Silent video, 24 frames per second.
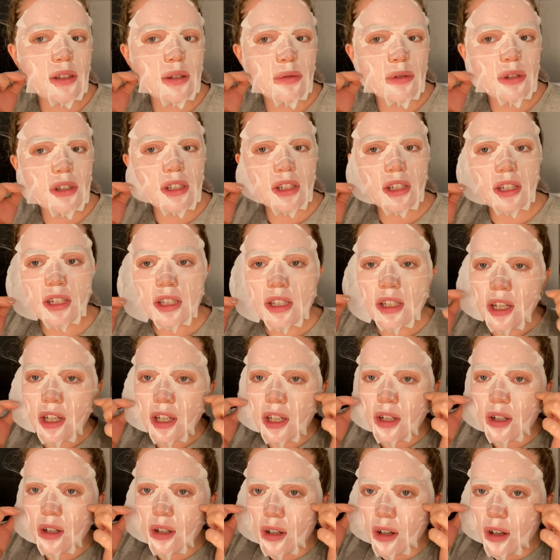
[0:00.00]
I'm just going to
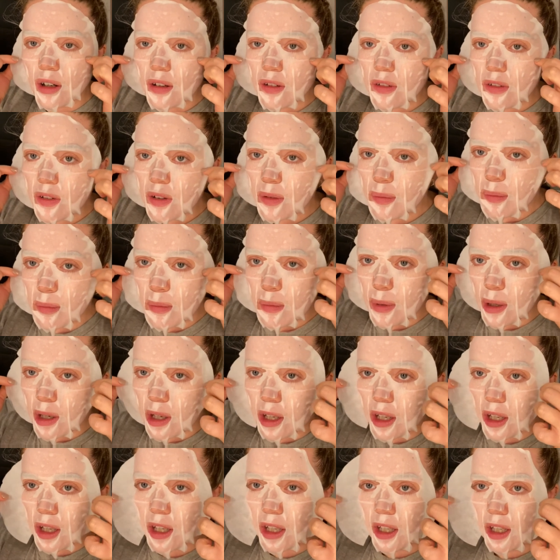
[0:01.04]
take off
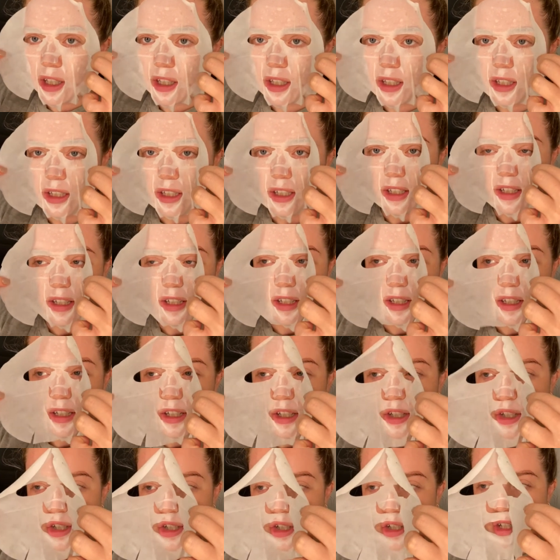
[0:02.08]
my
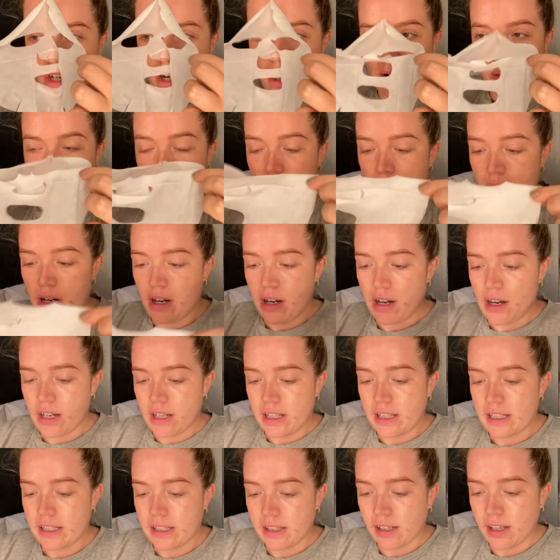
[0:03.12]
sheet
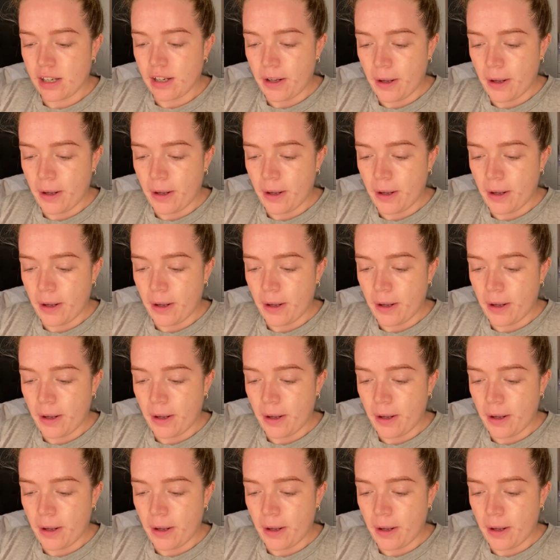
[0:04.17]
mask.